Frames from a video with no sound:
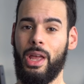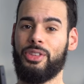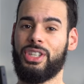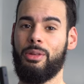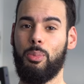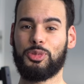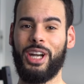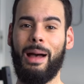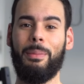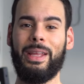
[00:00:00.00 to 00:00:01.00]
She
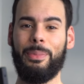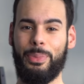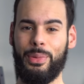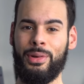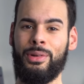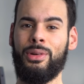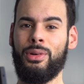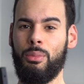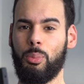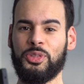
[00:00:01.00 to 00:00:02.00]
probably
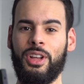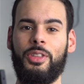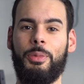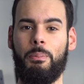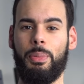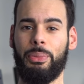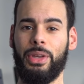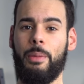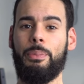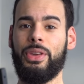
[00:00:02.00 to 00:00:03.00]
threw
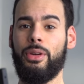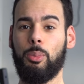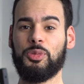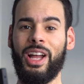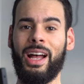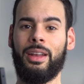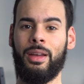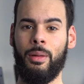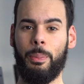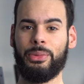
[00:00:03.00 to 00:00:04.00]
puke not
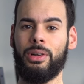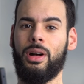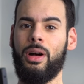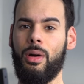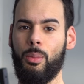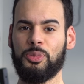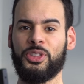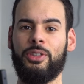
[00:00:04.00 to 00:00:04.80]
up home.